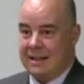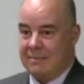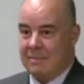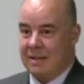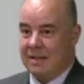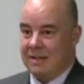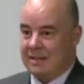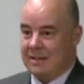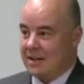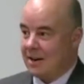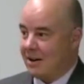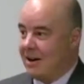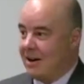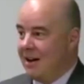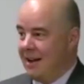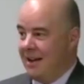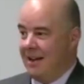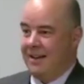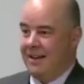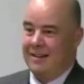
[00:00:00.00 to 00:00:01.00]
the
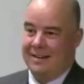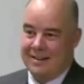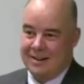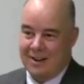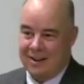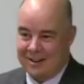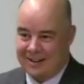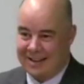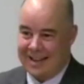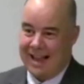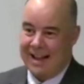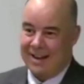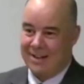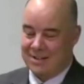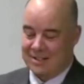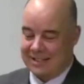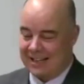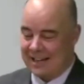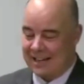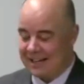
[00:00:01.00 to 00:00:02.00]
military and not
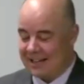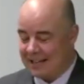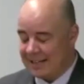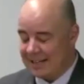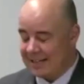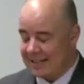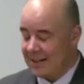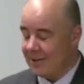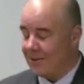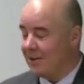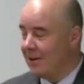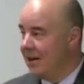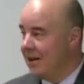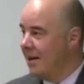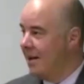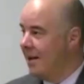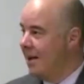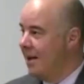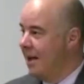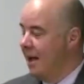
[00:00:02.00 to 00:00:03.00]
actually get kicked out.
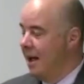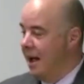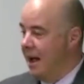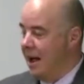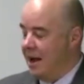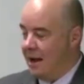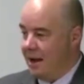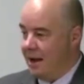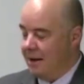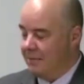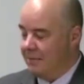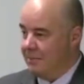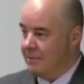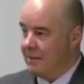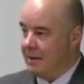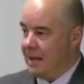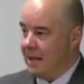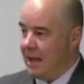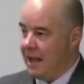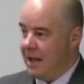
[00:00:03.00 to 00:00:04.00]

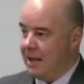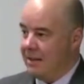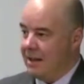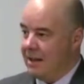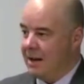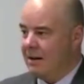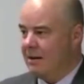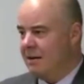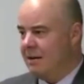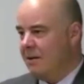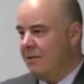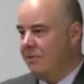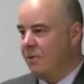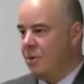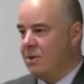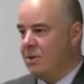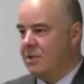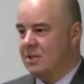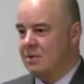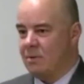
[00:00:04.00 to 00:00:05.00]
And then, of
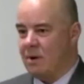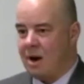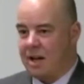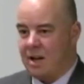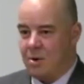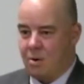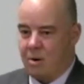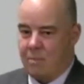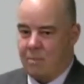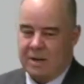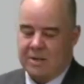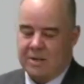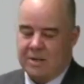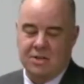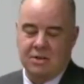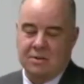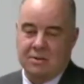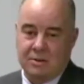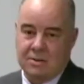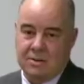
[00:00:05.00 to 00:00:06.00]
course, the Rocky Horror Picture
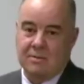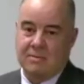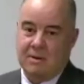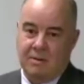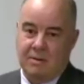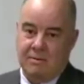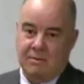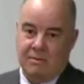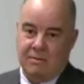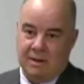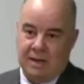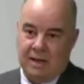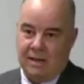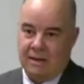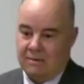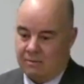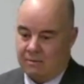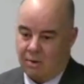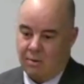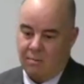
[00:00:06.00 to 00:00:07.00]
Show. Those are our
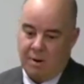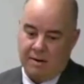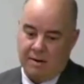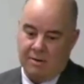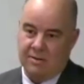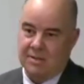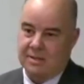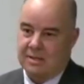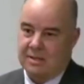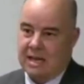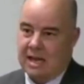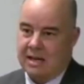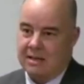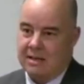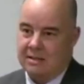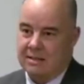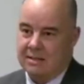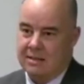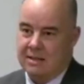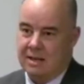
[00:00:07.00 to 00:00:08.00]
role models in that
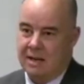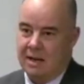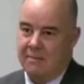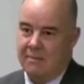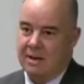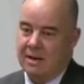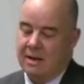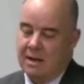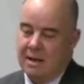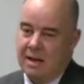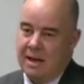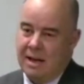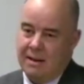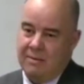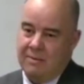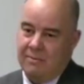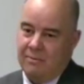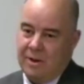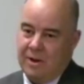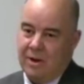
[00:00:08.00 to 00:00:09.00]
time,
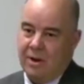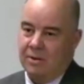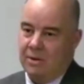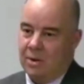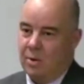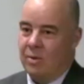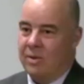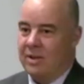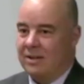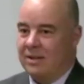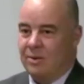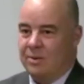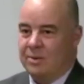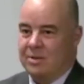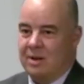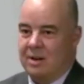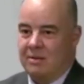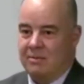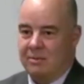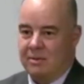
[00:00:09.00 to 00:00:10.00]
and we all know that
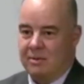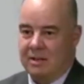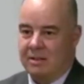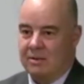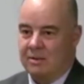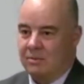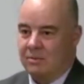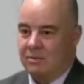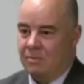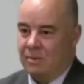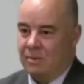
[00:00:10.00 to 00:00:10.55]
those aren't real